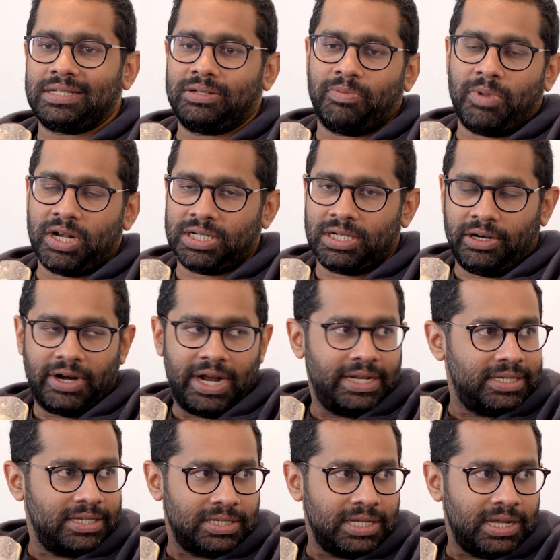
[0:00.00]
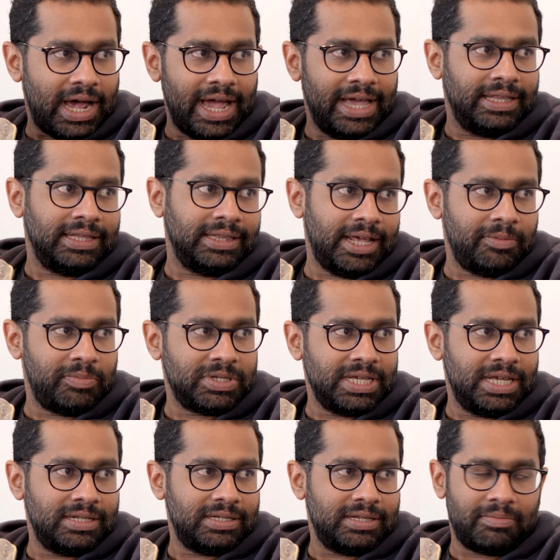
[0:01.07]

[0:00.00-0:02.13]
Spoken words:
marginal rate is higher than 30%.